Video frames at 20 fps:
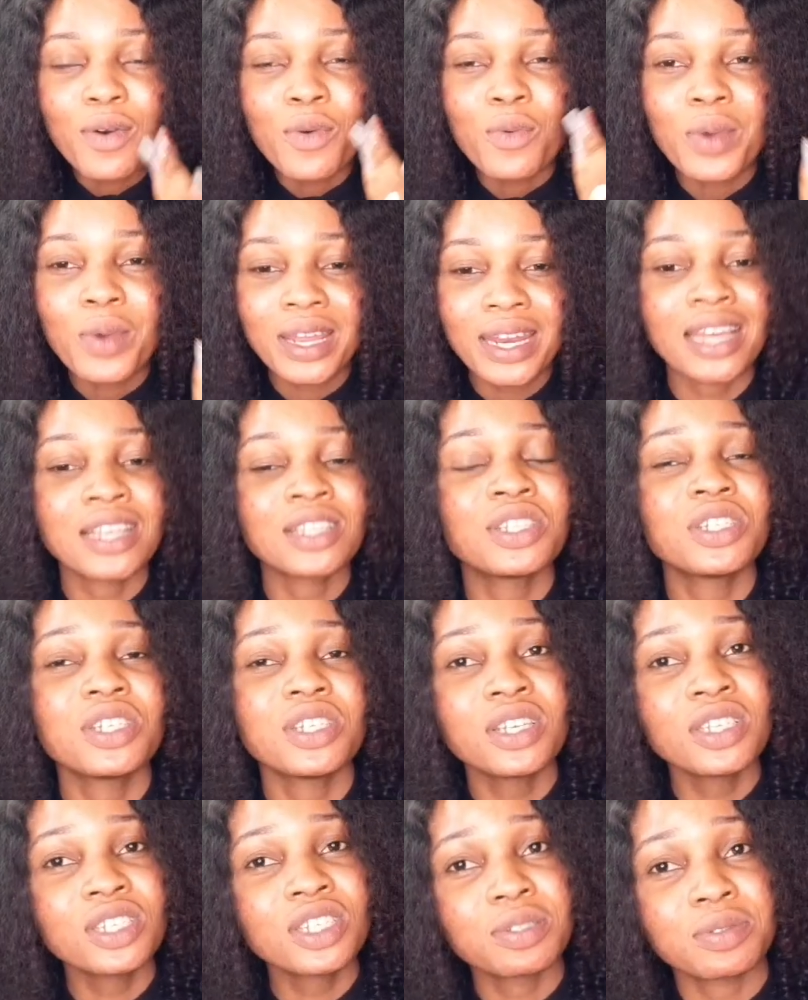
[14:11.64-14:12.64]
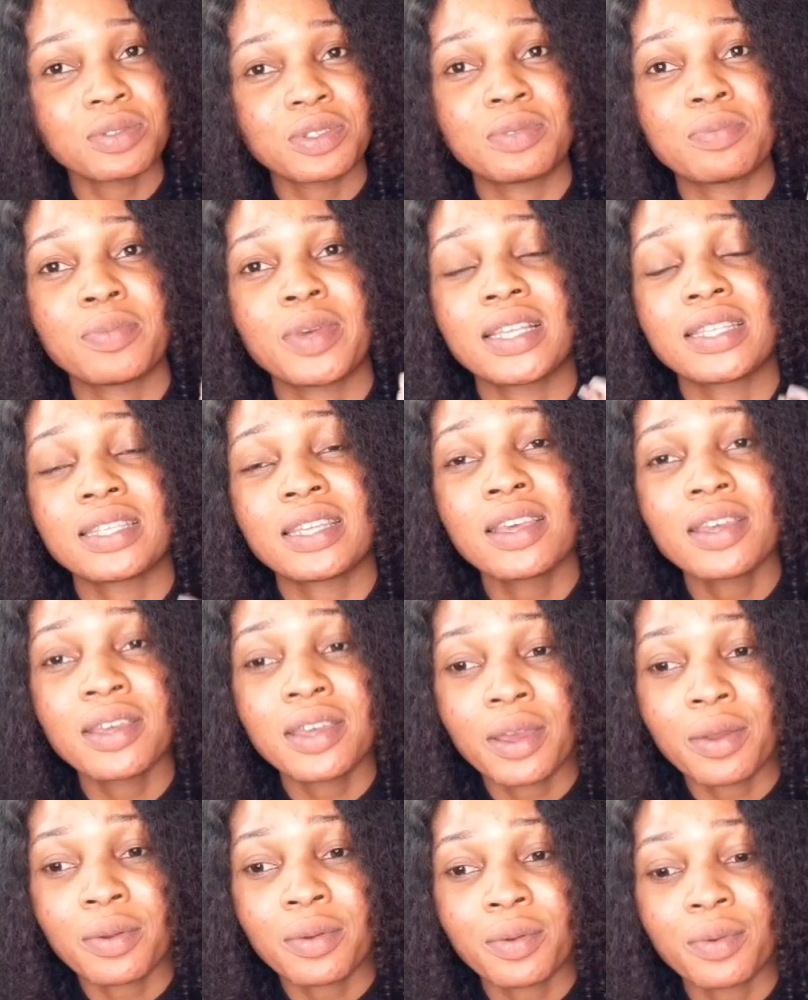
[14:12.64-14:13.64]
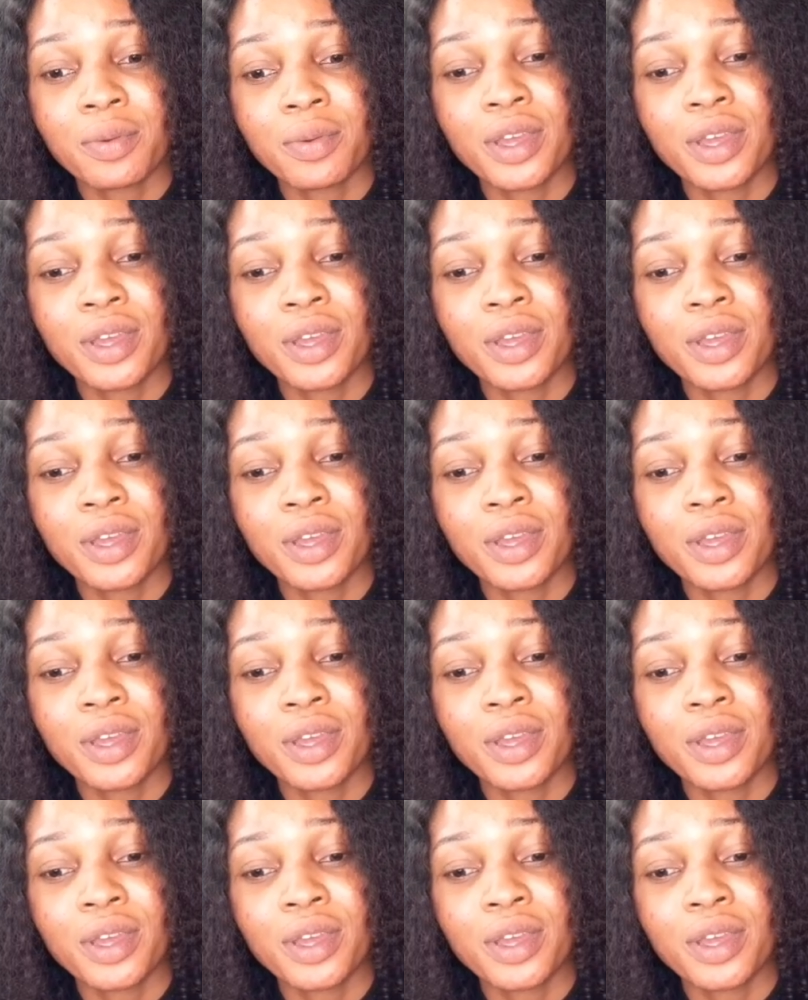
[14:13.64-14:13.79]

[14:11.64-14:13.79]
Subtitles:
when I change my skincare,